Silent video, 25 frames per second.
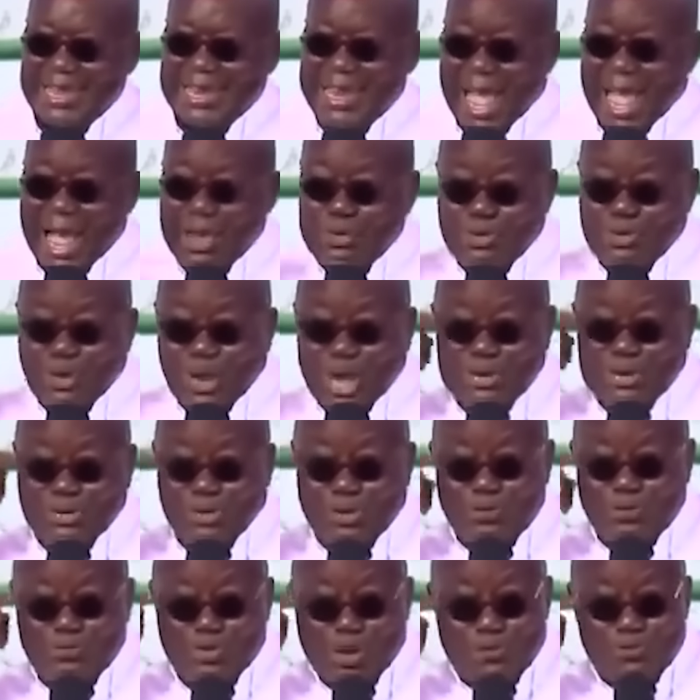not a toss
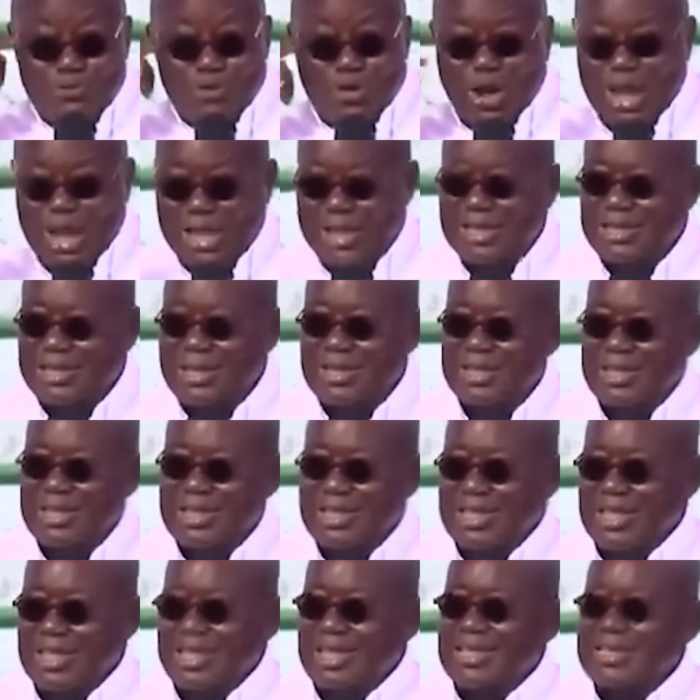on Pemua.
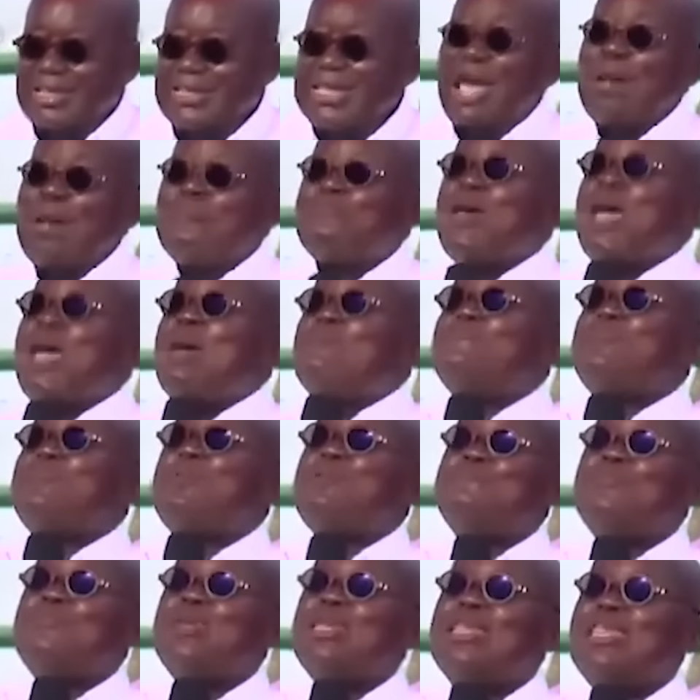Yep,
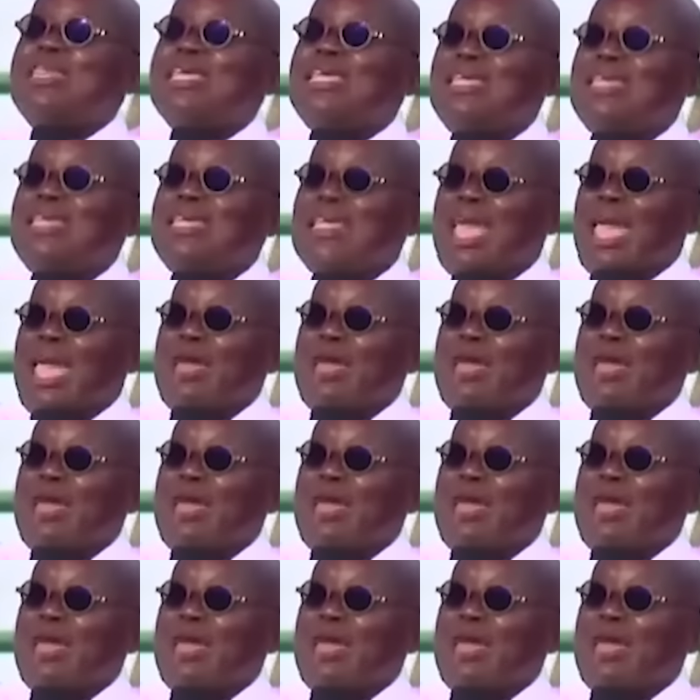MPP me,